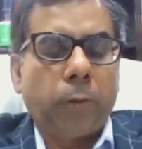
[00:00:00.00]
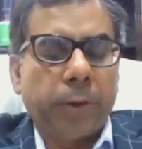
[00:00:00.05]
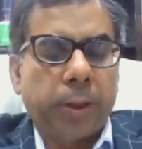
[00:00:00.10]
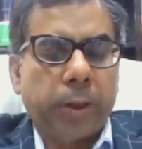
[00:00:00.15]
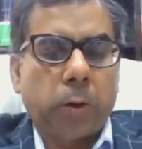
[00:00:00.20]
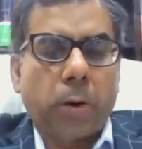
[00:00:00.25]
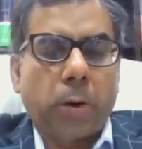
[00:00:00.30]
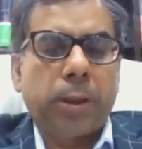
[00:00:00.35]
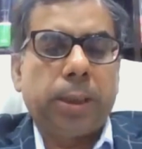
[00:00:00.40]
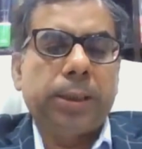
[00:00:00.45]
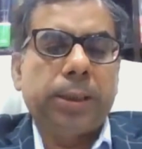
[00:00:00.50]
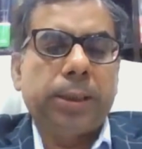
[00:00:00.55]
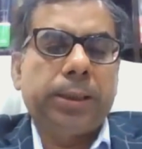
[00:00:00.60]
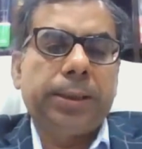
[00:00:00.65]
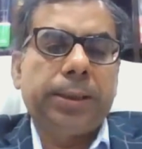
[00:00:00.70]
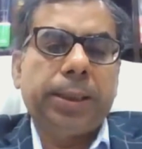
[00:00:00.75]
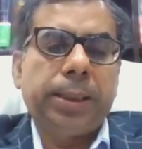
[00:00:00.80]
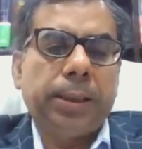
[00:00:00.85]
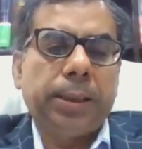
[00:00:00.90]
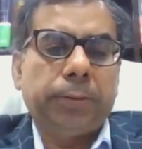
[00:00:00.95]
of a
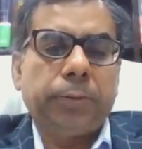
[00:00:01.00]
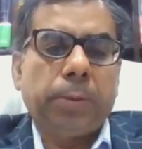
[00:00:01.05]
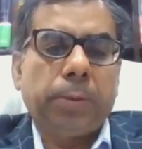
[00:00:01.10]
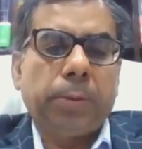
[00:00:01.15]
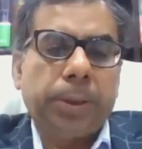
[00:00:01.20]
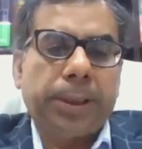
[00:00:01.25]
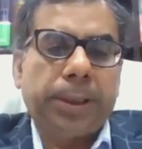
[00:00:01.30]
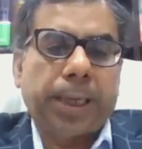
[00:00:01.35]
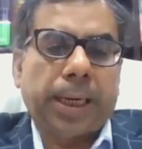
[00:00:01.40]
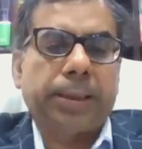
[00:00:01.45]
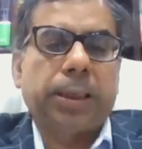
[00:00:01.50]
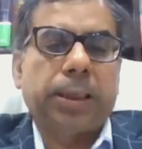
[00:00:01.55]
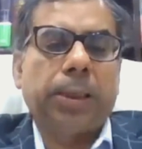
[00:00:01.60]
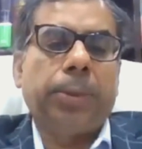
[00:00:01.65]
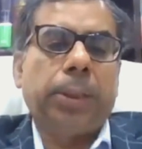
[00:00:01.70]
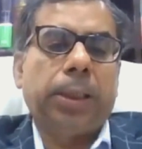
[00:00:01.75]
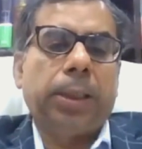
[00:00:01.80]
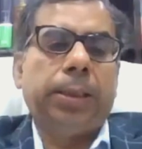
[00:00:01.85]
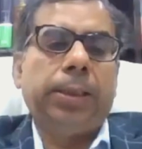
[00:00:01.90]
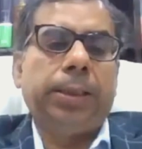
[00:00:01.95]
non-resident will be
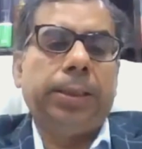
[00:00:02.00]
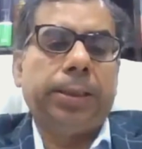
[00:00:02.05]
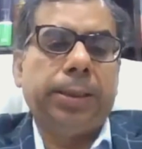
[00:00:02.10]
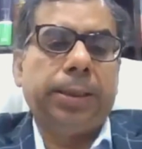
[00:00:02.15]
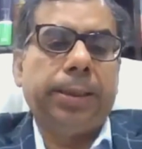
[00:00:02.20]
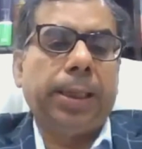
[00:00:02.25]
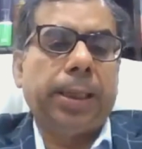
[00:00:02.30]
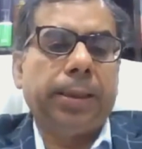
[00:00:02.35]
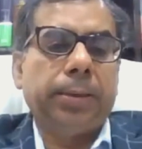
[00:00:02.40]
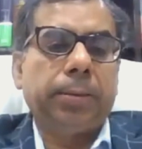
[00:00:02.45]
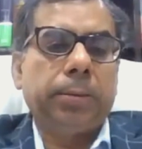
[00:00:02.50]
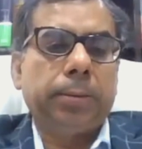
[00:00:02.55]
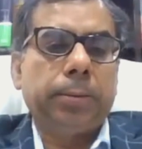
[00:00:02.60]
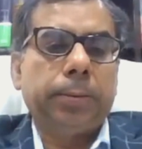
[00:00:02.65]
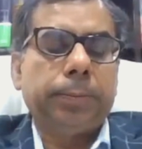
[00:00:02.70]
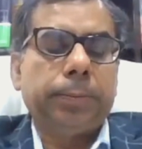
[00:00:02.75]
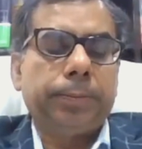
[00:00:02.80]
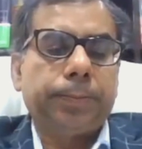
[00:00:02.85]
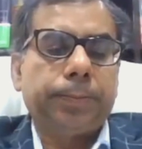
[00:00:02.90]
taxable in India.